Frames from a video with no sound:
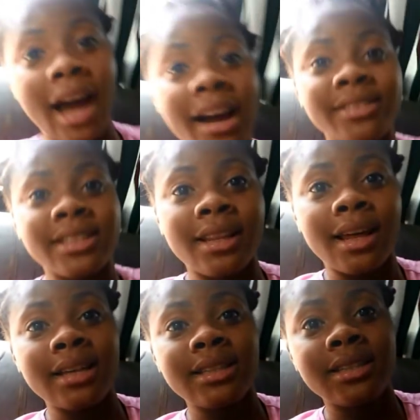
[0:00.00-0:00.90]
after
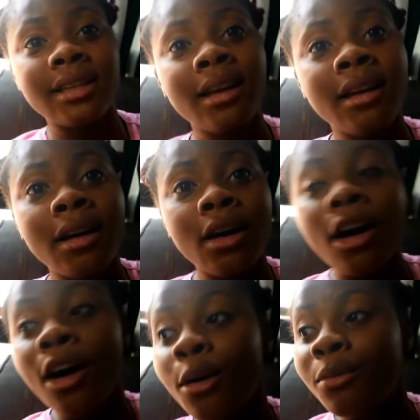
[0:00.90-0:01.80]
that,
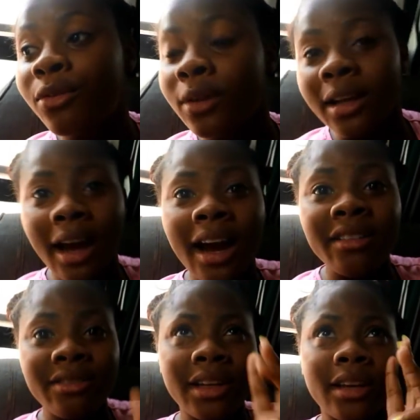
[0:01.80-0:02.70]
hopefully, I
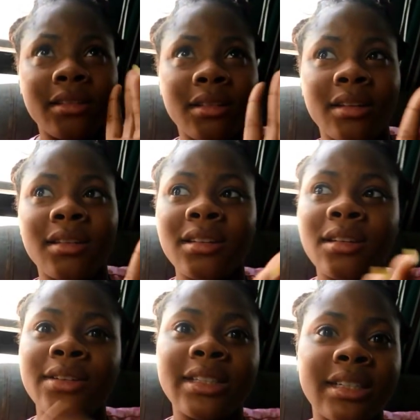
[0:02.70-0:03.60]
have like, I
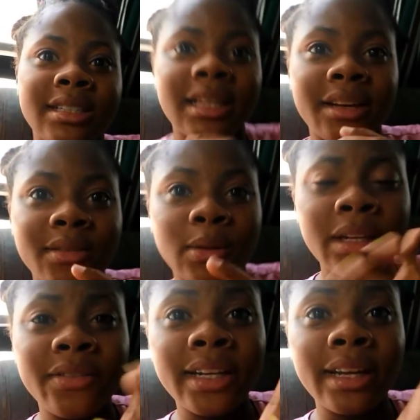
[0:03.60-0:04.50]
think, 3 days left. We're
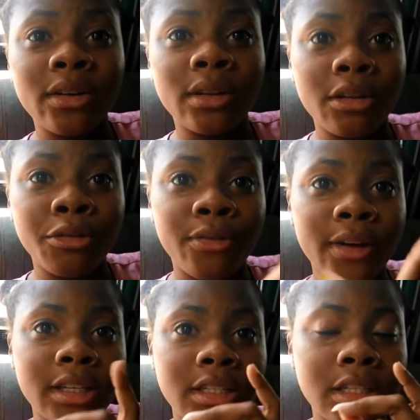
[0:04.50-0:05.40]
living here on the
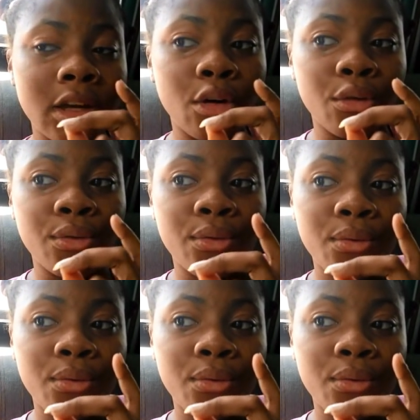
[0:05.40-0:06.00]
1st of